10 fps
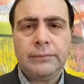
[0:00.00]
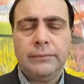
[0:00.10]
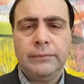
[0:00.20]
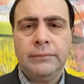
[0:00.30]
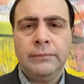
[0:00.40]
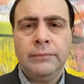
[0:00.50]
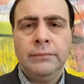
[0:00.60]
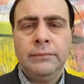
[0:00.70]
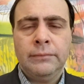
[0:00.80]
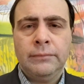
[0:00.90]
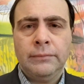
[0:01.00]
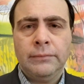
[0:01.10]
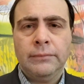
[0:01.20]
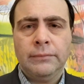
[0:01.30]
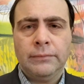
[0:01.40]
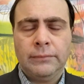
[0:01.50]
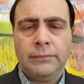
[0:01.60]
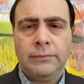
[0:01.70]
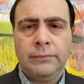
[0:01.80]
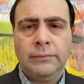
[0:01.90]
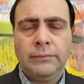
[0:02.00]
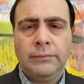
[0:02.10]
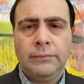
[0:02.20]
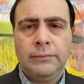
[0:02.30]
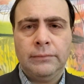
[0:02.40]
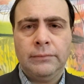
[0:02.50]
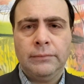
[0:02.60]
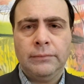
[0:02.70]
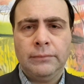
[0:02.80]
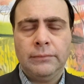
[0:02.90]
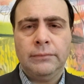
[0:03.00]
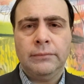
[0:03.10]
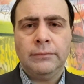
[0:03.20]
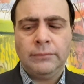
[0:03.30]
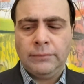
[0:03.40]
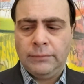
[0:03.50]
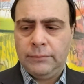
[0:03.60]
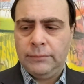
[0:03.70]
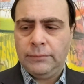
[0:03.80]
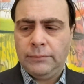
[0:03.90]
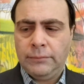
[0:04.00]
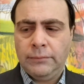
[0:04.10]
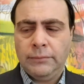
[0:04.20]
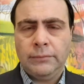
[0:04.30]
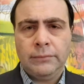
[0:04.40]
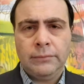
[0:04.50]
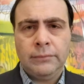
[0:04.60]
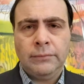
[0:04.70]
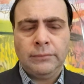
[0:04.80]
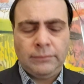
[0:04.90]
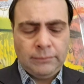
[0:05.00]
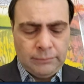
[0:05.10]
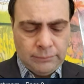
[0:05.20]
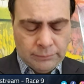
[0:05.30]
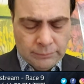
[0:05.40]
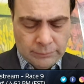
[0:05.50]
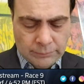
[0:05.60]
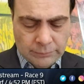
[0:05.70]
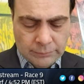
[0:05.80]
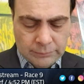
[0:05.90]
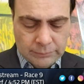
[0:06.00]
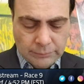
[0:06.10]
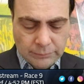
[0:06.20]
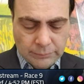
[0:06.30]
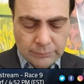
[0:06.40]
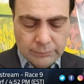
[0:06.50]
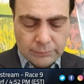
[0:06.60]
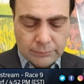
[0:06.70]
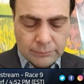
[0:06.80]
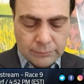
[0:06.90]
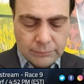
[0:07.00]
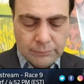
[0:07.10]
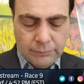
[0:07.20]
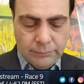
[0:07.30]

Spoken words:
No words are spoken by the person on screen.